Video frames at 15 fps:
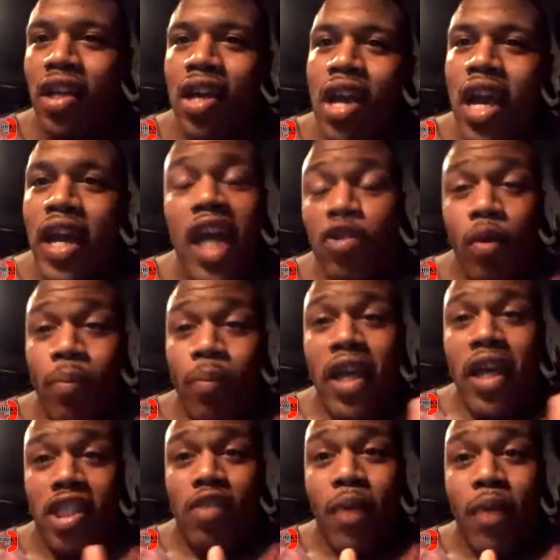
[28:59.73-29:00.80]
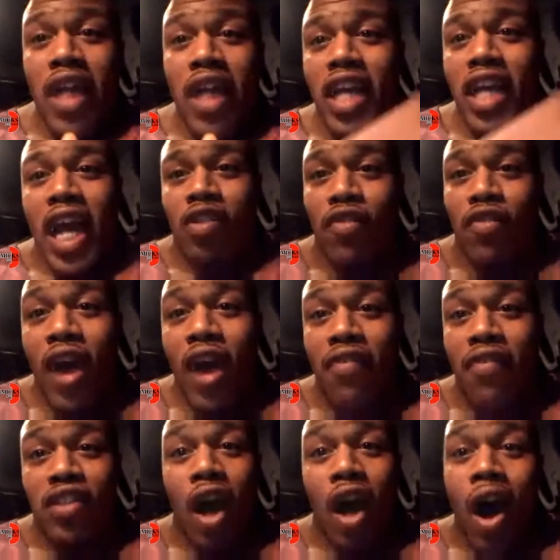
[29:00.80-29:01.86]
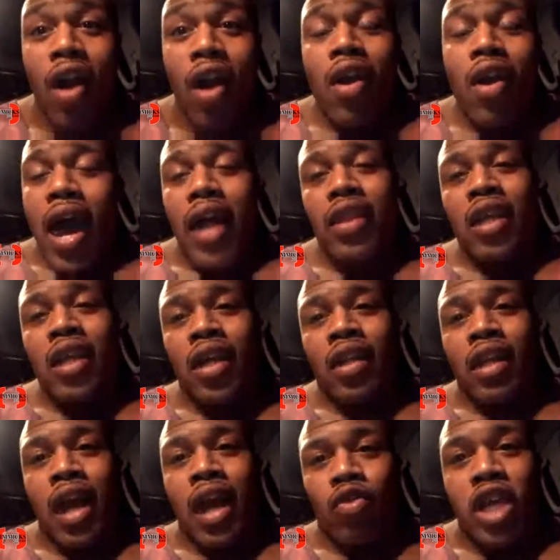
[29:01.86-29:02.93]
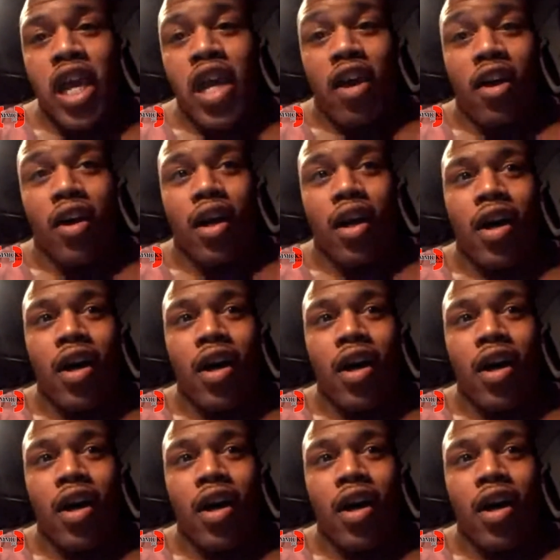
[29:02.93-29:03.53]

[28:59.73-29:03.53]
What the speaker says: and that's what makes his matches actually 5-star. I think that'll take a